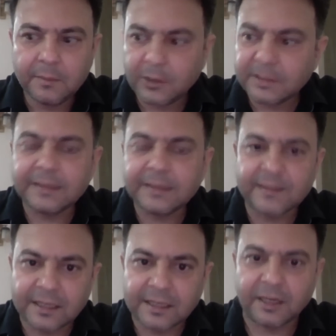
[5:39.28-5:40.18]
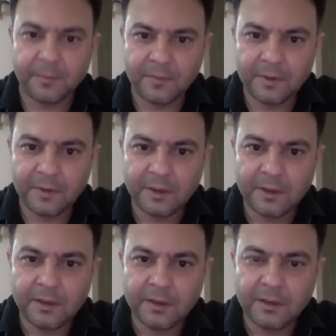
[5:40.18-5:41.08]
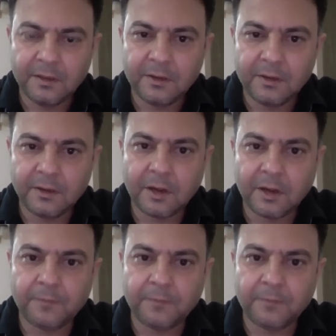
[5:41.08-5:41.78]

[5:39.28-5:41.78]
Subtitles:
because there is a system of